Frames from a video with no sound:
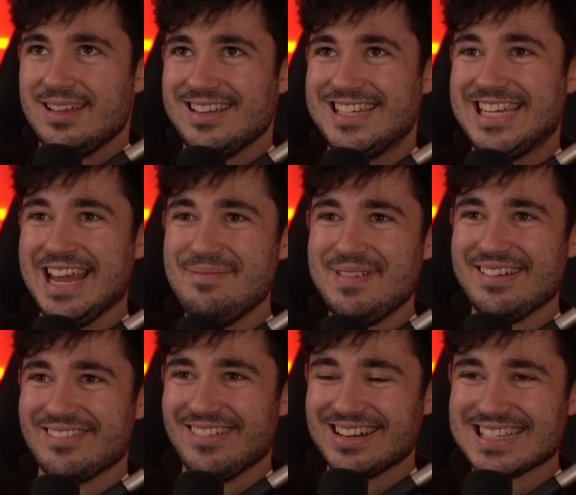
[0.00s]
Chippy
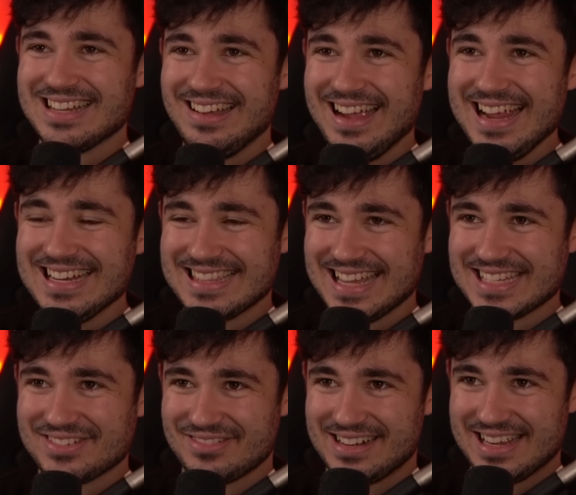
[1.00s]
Rock Slide? That's
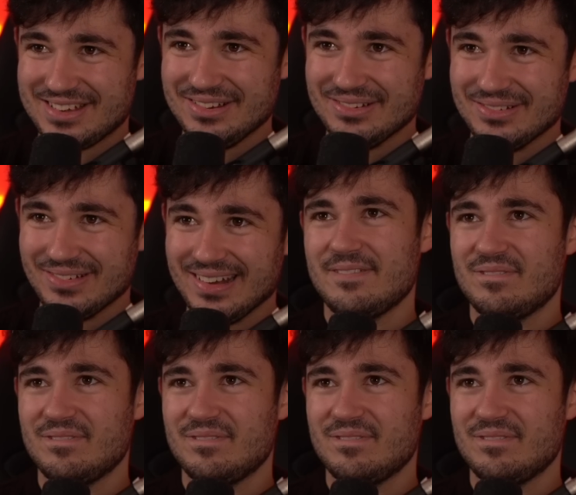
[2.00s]
really cool.